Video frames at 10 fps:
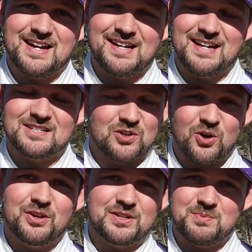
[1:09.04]
an
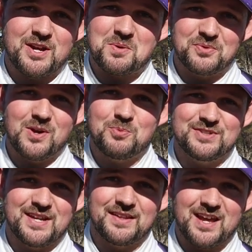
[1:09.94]
honour to be able to
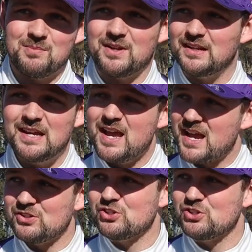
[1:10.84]
represent them and